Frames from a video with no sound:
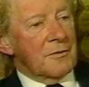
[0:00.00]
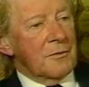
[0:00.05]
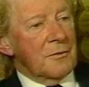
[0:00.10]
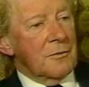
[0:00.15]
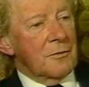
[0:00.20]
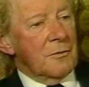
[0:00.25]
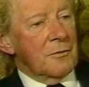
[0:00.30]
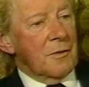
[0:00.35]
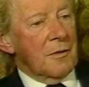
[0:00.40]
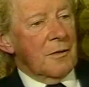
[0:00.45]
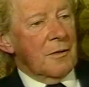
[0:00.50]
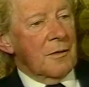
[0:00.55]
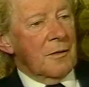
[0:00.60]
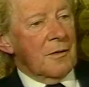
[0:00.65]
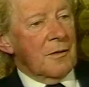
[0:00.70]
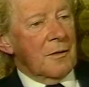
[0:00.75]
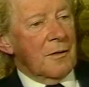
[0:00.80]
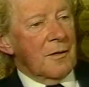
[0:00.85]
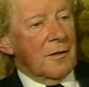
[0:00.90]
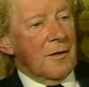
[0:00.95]

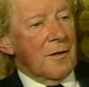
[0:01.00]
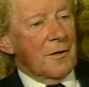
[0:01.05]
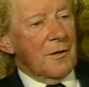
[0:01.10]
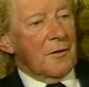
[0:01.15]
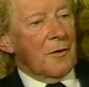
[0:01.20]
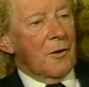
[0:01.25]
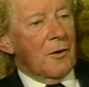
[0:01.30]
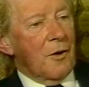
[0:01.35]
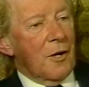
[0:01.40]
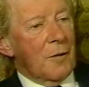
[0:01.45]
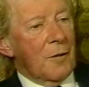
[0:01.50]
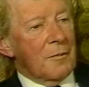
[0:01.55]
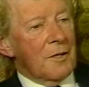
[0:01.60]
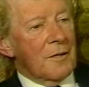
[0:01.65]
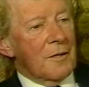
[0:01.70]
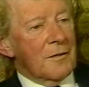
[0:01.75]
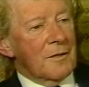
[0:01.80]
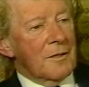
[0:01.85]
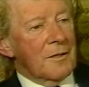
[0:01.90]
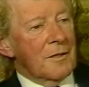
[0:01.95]
to
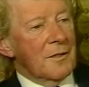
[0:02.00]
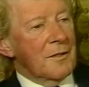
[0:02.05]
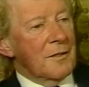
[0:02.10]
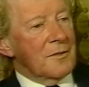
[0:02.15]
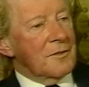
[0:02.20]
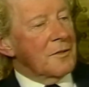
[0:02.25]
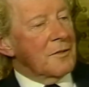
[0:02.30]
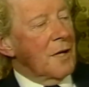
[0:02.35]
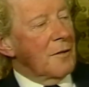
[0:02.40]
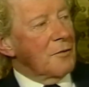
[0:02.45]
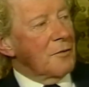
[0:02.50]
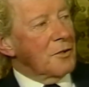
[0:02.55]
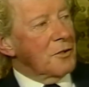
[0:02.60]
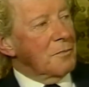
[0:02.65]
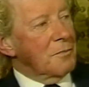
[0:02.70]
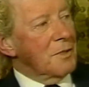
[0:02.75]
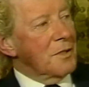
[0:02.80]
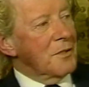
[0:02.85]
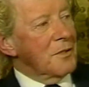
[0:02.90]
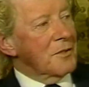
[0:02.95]
calming the
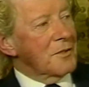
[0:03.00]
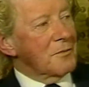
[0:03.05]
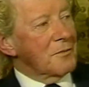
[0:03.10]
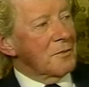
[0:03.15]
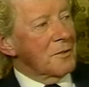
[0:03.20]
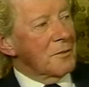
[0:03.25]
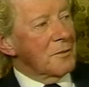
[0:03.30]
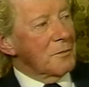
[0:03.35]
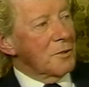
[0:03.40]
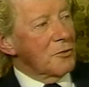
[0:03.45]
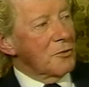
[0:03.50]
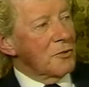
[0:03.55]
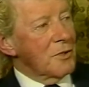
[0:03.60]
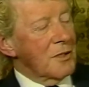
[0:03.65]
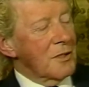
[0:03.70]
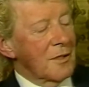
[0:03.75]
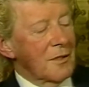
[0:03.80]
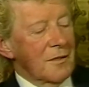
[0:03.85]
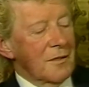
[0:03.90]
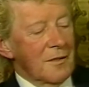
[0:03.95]
savage beast with
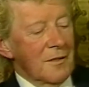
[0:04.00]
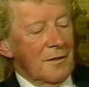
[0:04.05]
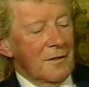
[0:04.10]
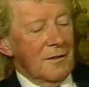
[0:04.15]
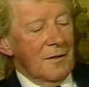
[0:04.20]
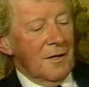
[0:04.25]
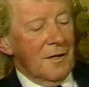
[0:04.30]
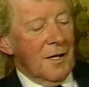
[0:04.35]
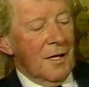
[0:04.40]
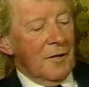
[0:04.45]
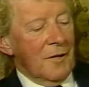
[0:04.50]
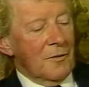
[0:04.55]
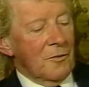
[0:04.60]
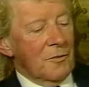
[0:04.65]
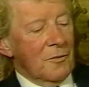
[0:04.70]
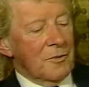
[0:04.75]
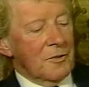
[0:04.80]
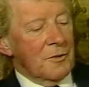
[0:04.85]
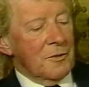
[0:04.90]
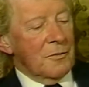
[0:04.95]
music, and
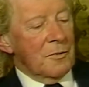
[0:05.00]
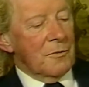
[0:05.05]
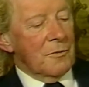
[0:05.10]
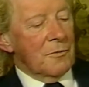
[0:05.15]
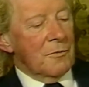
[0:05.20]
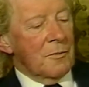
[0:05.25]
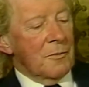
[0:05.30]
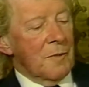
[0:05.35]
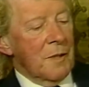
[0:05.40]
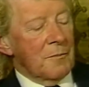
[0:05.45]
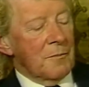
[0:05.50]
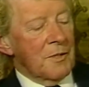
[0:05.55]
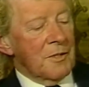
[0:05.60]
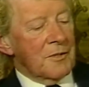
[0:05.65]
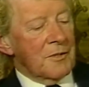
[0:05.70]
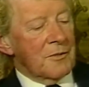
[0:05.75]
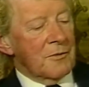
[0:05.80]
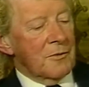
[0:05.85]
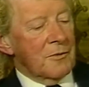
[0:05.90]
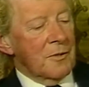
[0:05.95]
also we all remember the
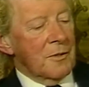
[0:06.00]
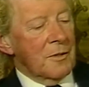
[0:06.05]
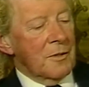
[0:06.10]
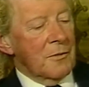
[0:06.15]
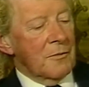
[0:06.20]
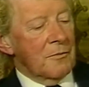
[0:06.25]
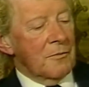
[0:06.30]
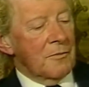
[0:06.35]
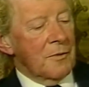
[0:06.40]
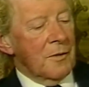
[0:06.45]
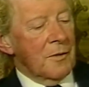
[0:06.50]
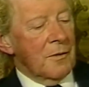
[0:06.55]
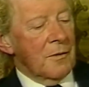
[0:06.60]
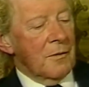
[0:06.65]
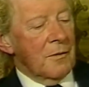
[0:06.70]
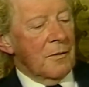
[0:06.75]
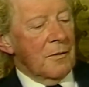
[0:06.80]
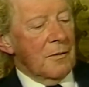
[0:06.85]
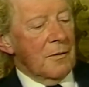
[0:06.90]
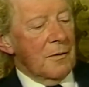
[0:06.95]
story
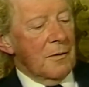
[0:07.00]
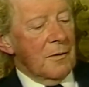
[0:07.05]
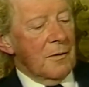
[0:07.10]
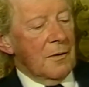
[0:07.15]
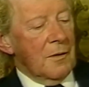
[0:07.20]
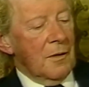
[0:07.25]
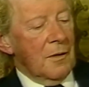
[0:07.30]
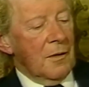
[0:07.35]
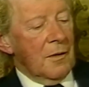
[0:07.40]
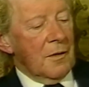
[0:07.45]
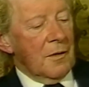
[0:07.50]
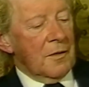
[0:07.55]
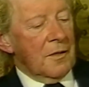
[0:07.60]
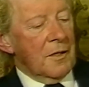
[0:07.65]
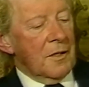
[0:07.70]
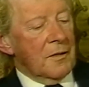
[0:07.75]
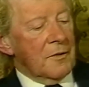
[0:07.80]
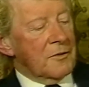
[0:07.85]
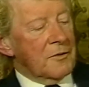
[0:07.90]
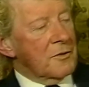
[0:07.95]
of
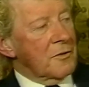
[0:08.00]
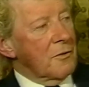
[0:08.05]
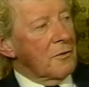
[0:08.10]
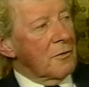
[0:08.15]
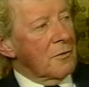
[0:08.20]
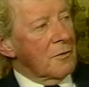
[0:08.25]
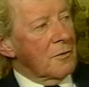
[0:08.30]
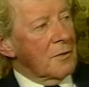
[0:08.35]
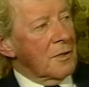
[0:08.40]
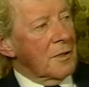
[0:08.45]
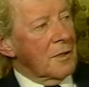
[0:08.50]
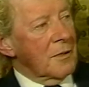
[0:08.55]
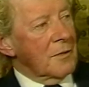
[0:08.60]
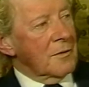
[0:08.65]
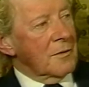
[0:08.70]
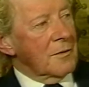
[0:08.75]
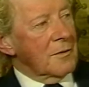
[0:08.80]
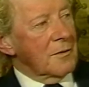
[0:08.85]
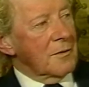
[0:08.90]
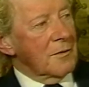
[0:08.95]
King Saul
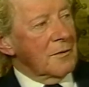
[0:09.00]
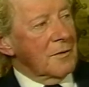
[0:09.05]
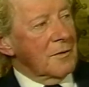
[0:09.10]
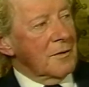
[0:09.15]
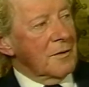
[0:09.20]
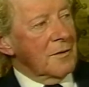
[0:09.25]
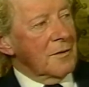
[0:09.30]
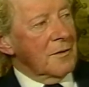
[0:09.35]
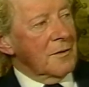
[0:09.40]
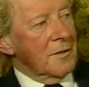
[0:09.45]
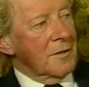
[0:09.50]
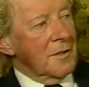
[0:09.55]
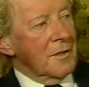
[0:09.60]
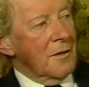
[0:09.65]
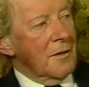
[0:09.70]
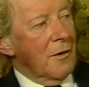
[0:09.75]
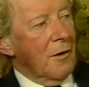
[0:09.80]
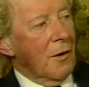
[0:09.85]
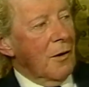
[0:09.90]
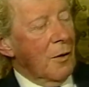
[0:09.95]
and
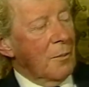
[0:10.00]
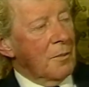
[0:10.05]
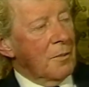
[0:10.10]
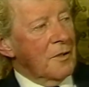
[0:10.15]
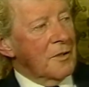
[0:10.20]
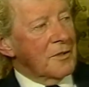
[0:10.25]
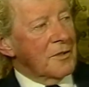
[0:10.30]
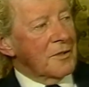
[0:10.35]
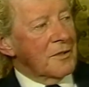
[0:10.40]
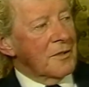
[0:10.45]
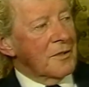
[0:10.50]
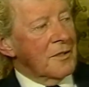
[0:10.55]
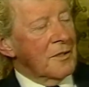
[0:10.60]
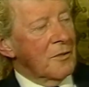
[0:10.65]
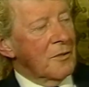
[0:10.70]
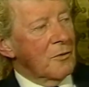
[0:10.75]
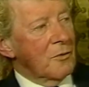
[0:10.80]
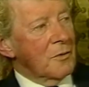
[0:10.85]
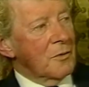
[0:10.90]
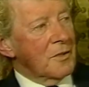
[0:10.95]
the harpist that
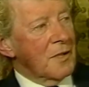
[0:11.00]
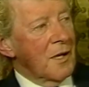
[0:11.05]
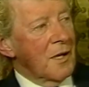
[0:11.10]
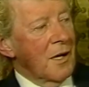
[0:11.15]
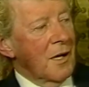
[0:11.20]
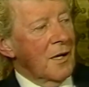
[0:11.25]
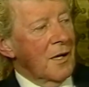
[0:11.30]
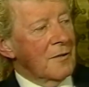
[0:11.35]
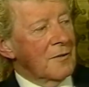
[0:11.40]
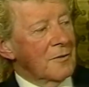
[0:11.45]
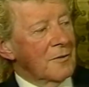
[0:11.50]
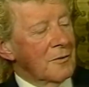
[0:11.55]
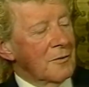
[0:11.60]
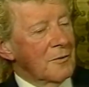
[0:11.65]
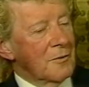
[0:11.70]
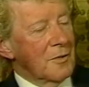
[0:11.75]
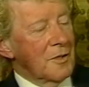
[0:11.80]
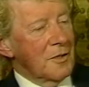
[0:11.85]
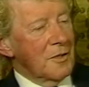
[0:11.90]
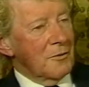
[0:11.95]
he always had
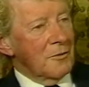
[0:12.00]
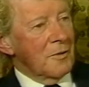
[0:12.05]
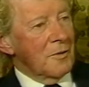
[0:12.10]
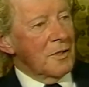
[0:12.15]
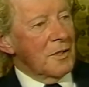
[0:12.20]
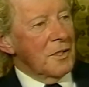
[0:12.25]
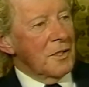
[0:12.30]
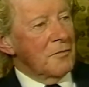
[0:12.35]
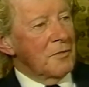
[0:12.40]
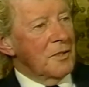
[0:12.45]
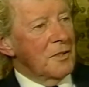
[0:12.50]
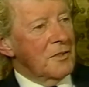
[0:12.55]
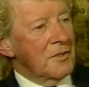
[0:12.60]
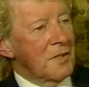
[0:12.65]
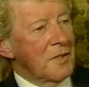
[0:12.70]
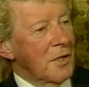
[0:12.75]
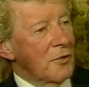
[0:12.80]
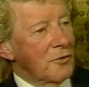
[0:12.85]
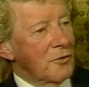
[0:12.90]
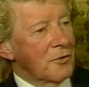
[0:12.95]
to relieve his
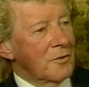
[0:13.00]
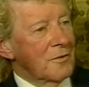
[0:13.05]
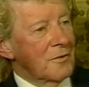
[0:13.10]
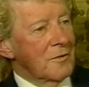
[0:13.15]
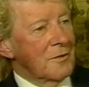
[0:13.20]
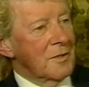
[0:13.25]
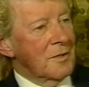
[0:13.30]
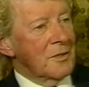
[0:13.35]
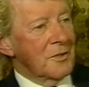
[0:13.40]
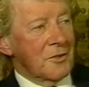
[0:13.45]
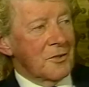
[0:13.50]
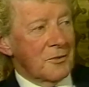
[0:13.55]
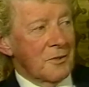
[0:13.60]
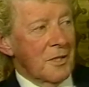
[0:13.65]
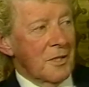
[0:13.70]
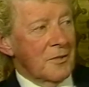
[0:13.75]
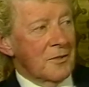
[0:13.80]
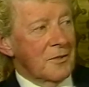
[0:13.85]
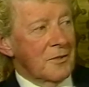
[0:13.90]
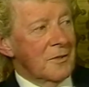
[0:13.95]
tension, his
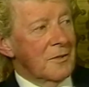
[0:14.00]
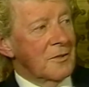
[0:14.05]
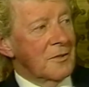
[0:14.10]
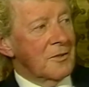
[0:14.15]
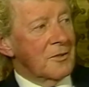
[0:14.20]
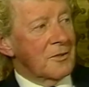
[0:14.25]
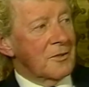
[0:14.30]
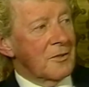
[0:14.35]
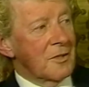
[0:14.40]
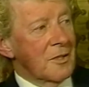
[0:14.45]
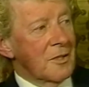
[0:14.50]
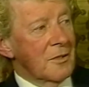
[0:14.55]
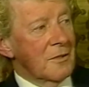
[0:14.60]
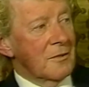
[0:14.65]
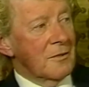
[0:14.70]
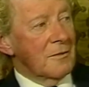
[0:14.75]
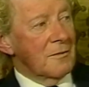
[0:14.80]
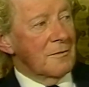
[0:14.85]
stress, and his strain.